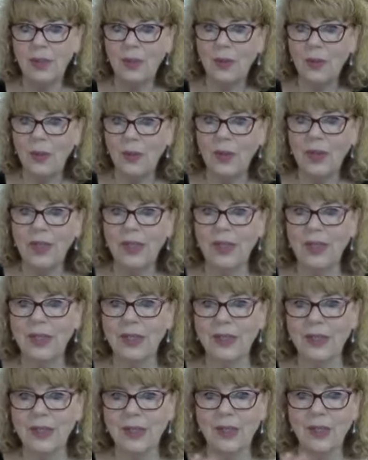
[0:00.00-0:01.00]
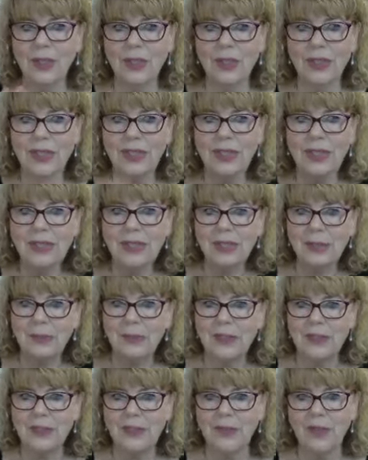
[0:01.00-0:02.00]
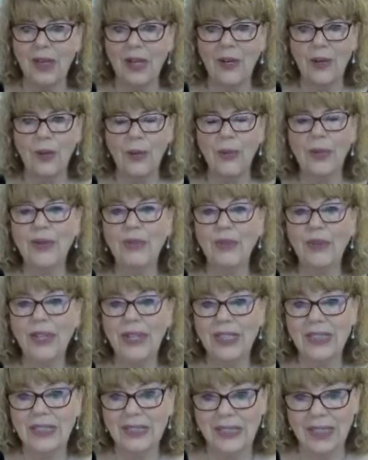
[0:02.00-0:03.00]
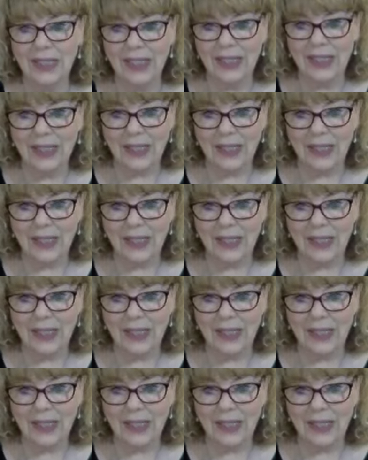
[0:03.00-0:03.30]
we're going to learn little tidbits of how to rephrase that.